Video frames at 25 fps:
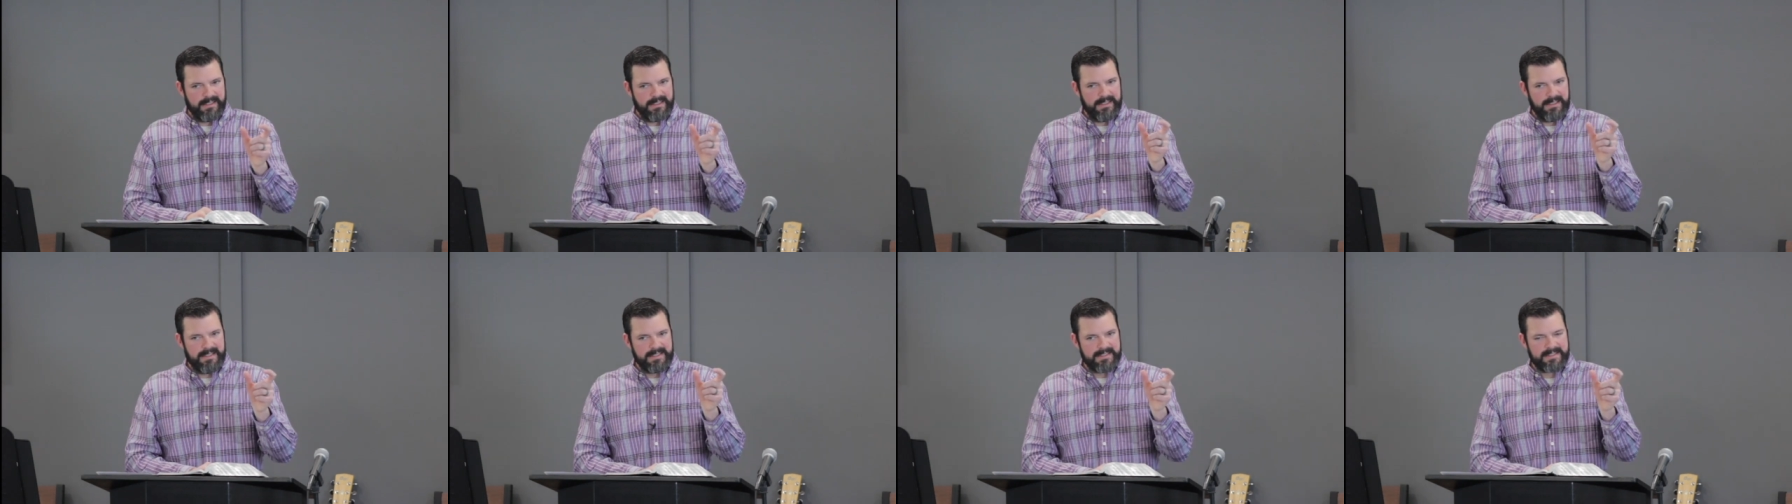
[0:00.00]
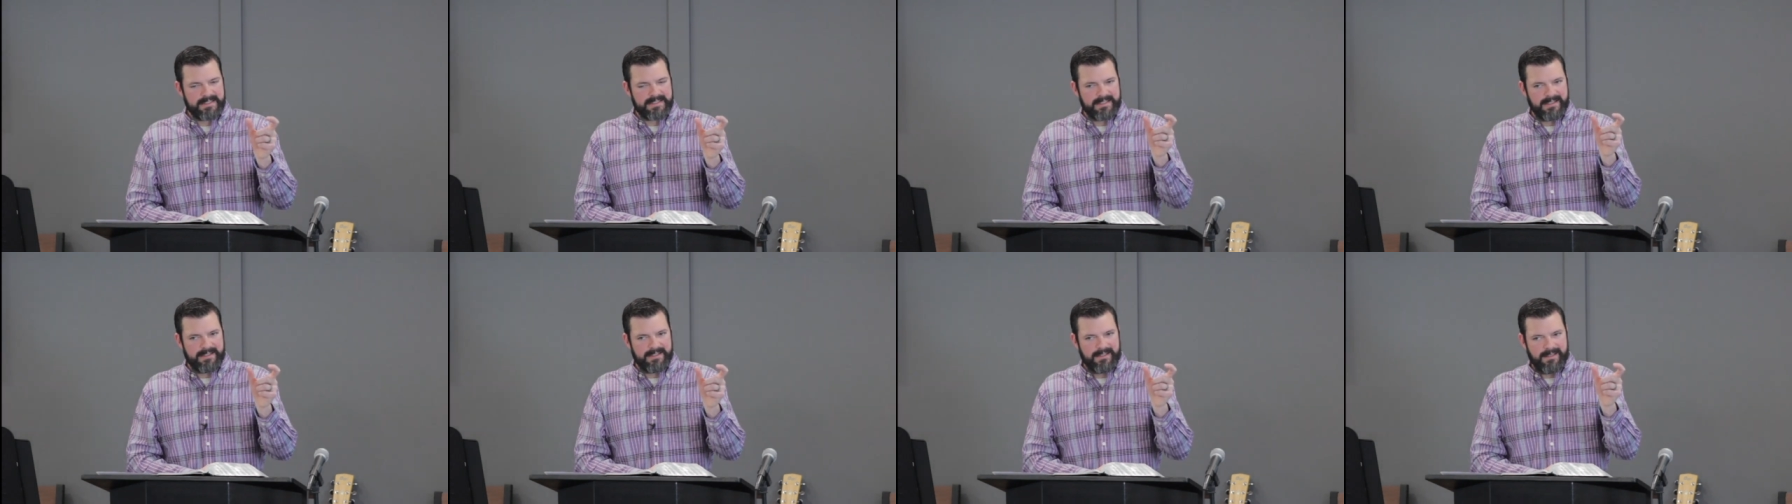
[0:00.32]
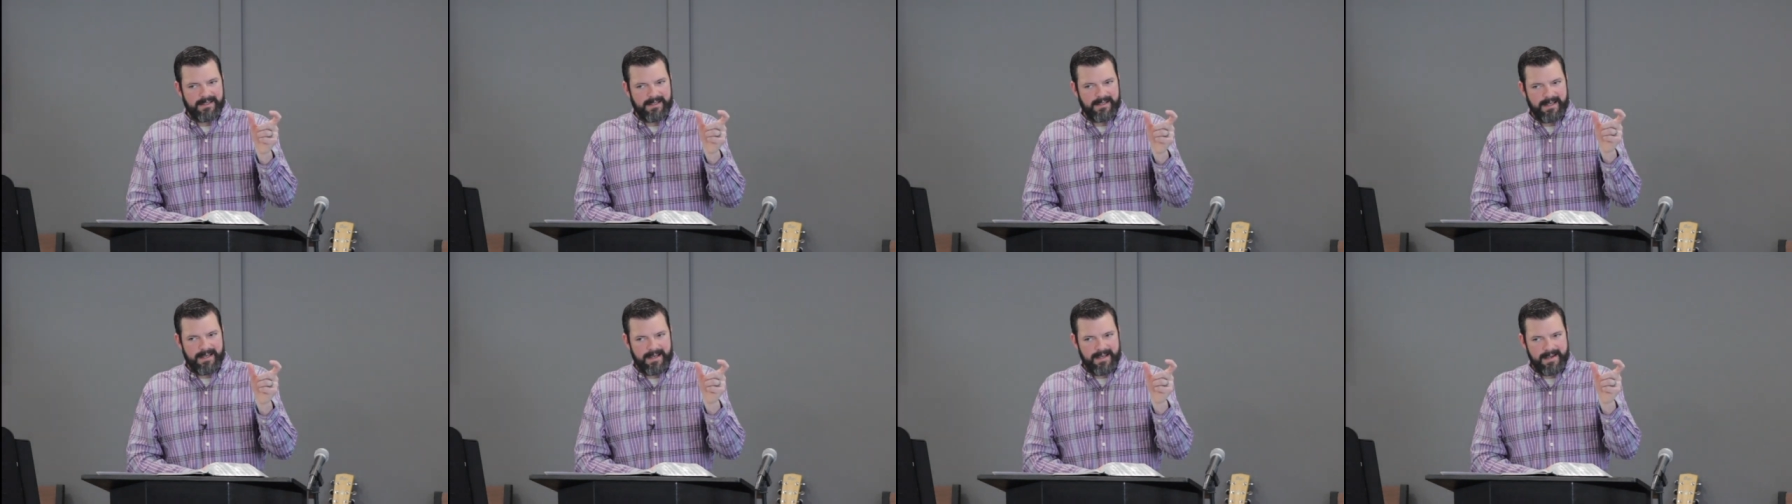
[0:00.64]
is
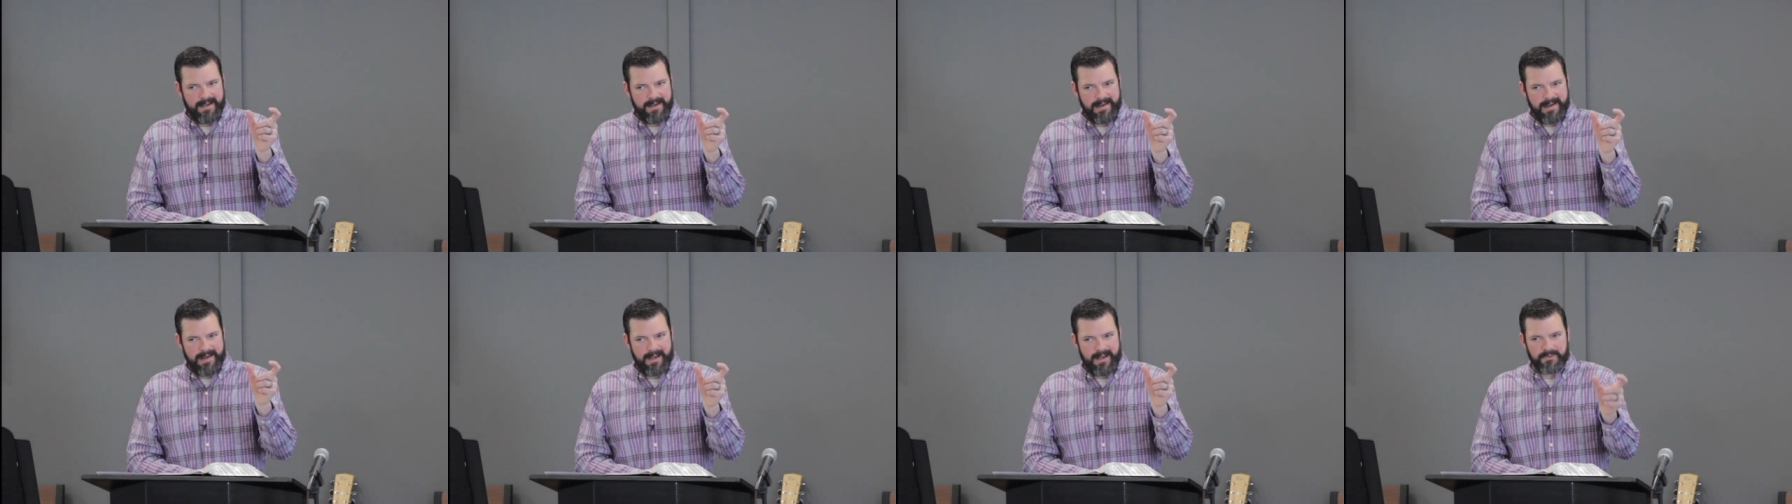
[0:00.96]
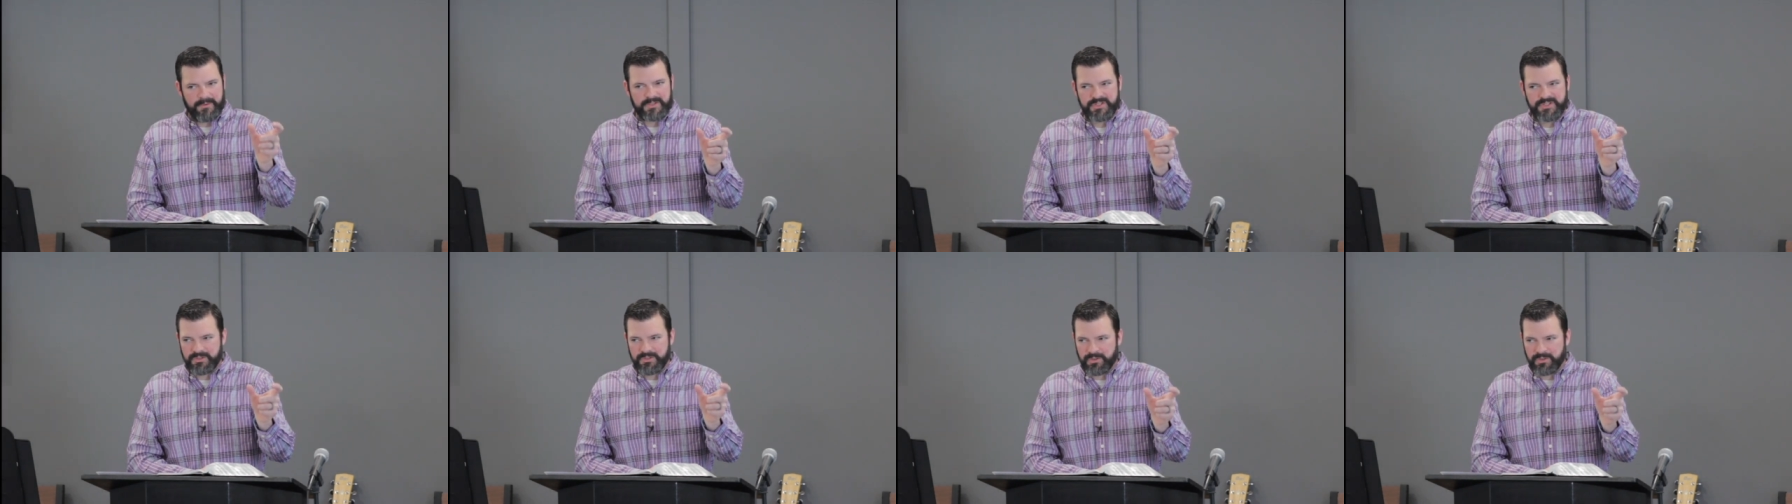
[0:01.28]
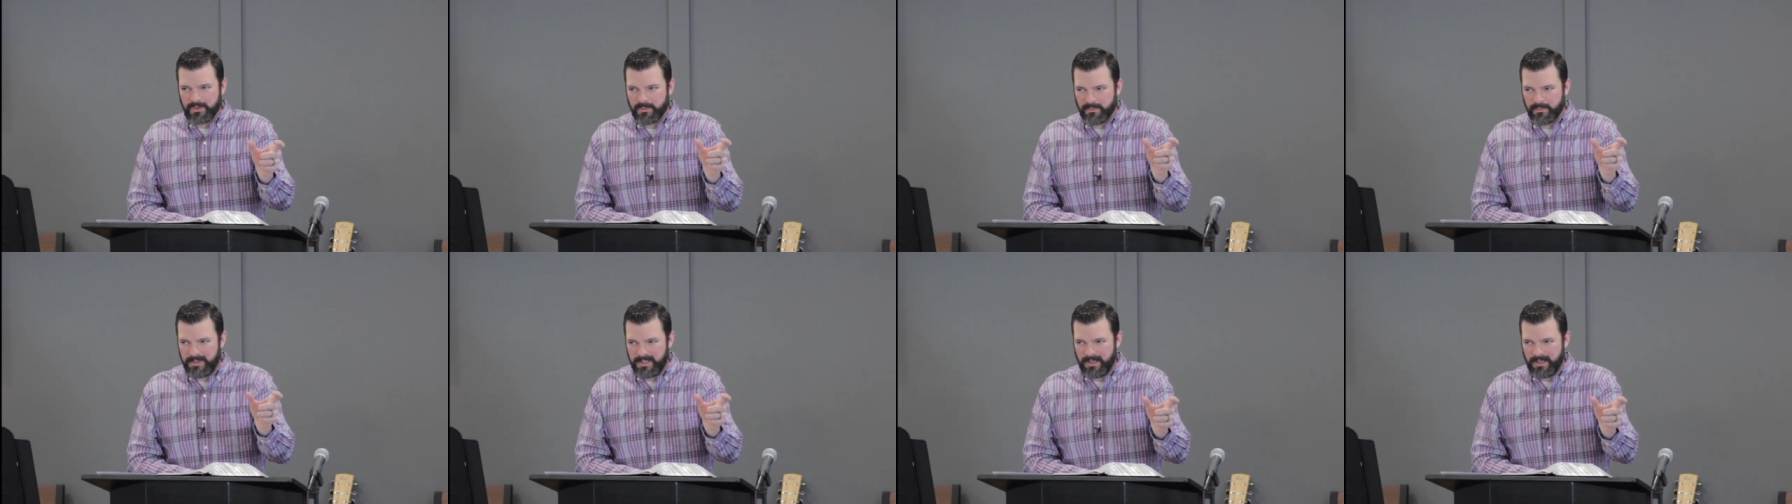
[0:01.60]
how
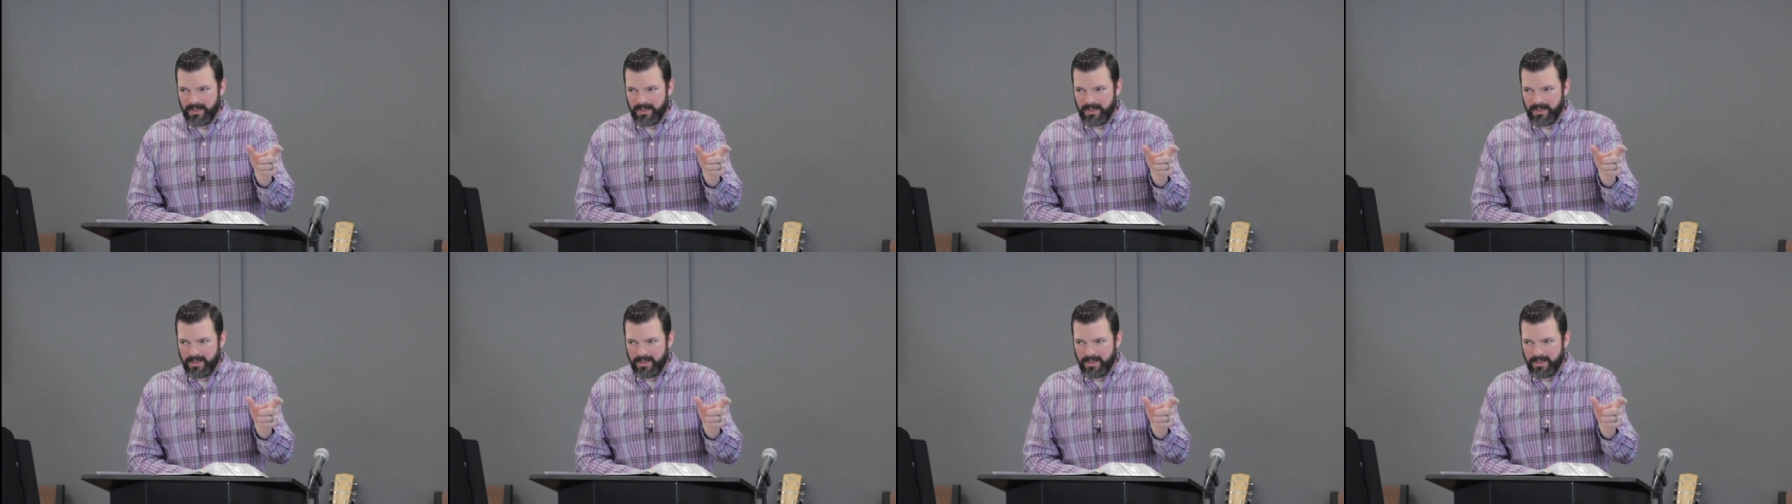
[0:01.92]
sure we